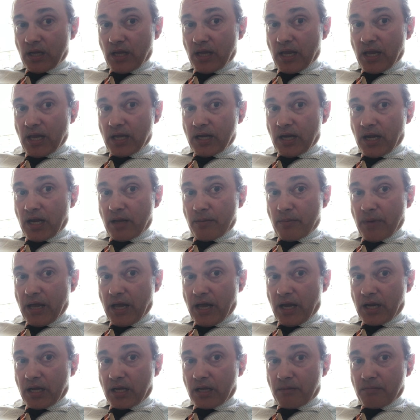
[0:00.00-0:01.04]

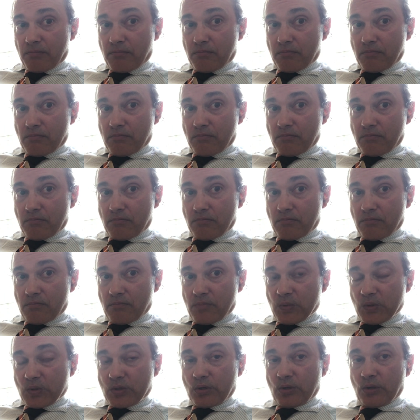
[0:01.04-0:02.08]
adiabatic
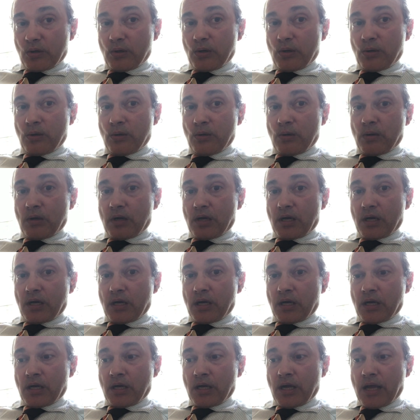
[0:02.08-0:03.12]
to
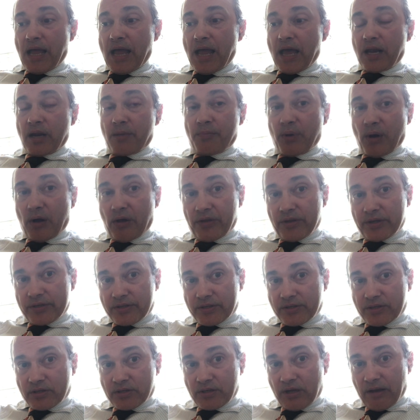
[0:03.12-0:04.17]
add up all this
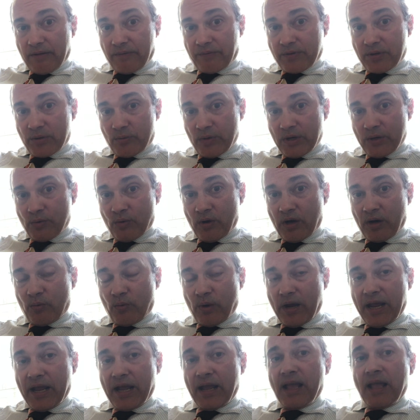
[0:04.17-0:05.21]
stuff that went one
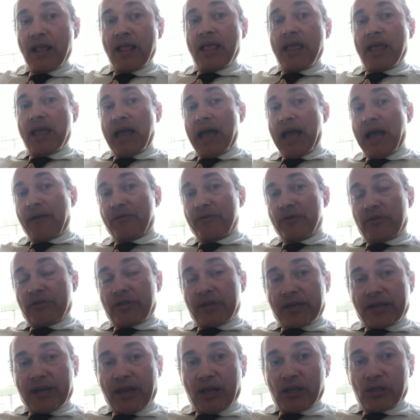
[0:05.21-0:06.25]
way. After
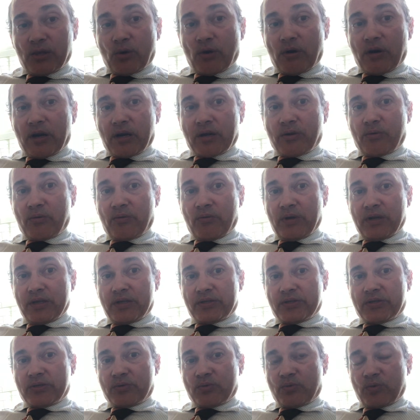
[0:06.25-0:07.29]
the caloric
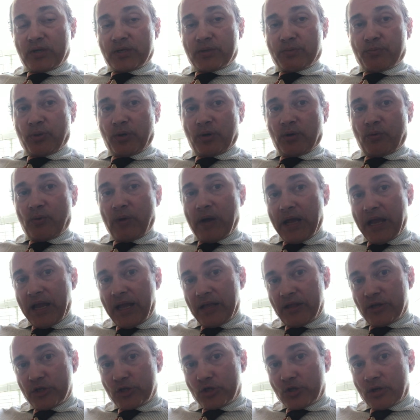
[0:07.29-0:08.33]
was put away
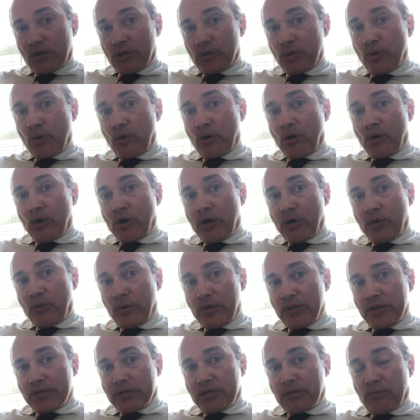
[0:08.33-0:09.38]
and the chaleur
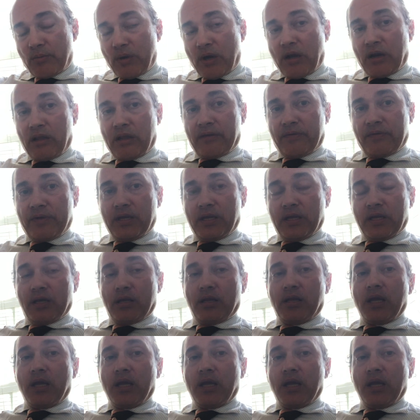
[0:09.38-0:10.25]
was the model of heat.